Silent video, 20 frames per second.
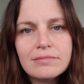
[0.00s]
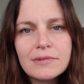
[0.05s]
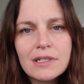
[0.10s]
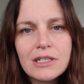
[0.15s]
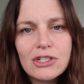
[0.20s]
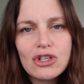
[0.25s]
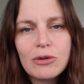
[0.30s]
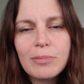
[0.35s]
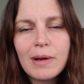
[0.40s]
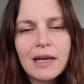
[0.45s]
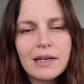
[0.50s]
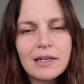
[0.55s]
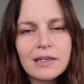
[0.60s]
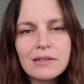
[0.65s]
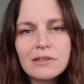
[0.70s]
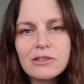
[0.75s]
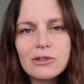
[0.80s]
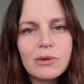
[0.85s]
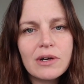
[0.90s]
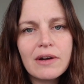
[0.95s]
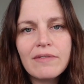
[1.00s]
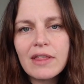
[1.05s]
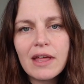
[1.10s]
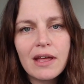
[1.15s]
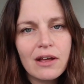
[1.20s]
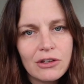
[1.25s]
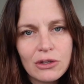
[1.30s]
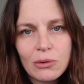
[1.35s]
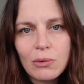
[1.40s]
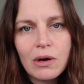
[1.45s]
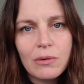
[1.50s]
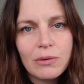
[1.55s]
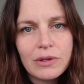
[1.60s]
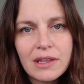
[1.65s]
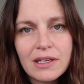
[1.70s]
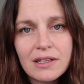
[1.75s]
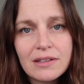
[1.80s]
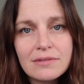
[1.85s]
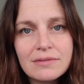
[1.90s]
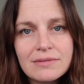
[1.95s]
It's your body, do whatever the hell you want
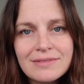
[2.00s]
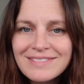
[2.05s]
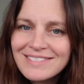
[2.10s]
with it.